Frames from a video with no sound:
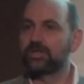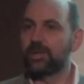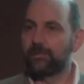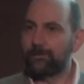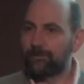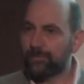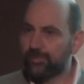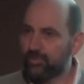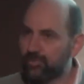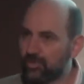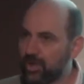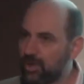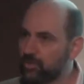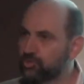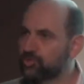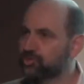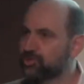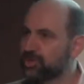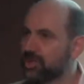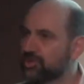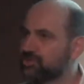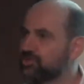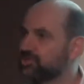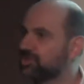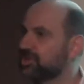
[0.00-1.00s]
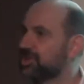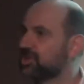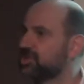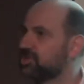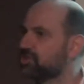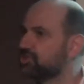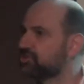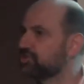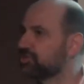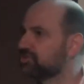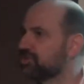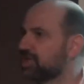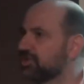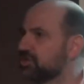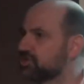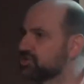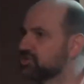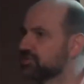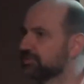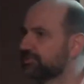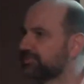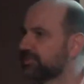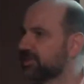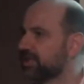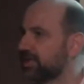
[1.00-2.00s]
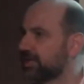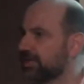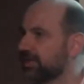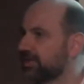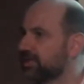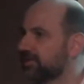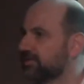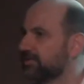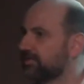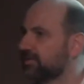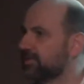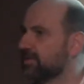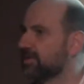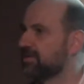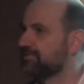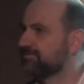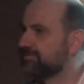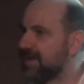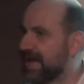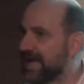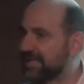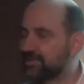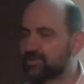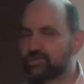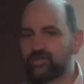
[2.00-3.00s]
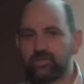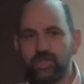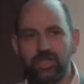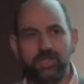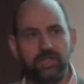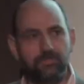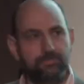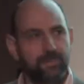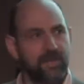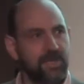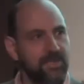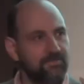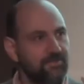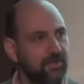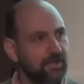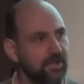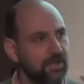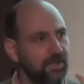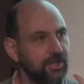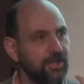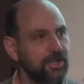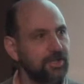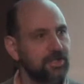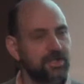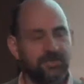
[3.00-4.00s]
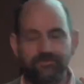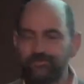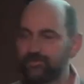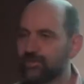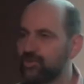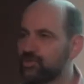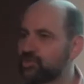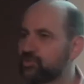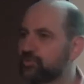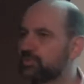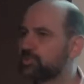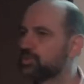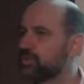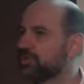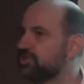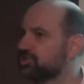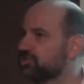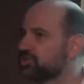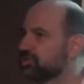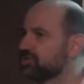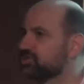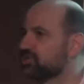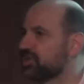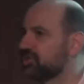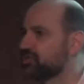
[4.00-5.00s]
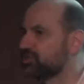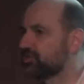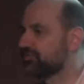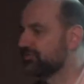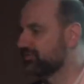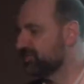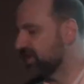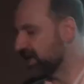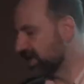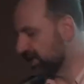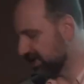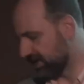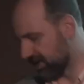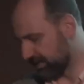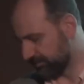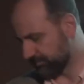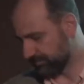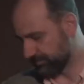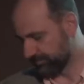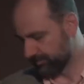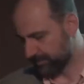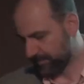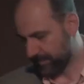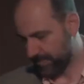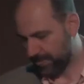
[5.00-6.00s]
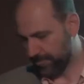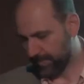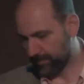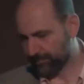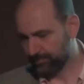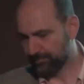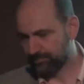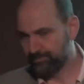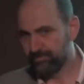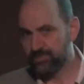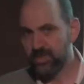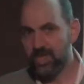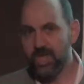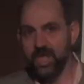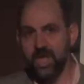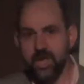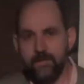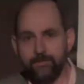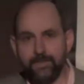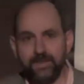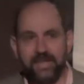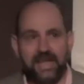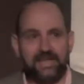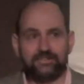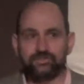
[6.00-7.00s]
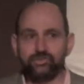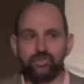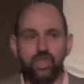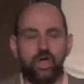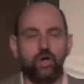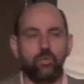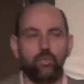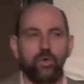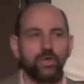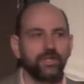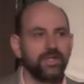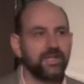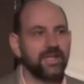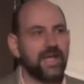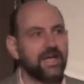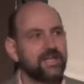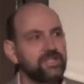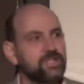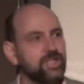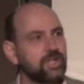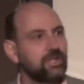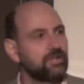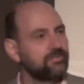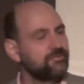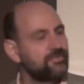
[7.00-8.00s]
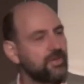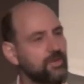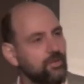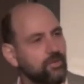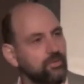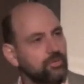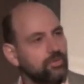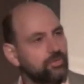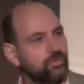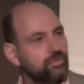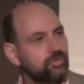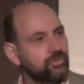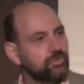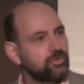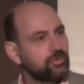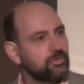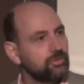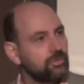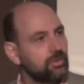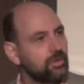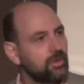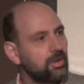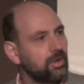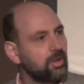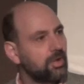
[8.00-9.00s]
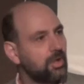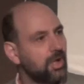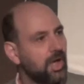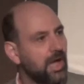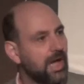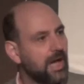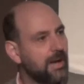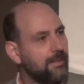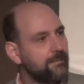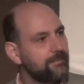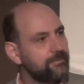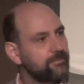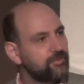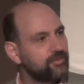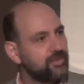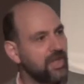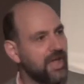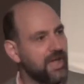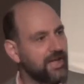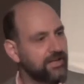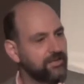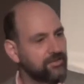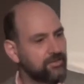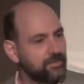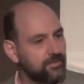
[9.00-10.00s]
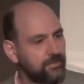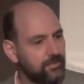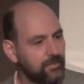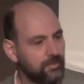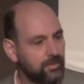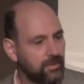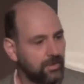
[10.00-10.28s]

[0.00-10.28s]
The process is the central thing. That's going to be the key difference between success and failure. But that's not what the Agile folks said.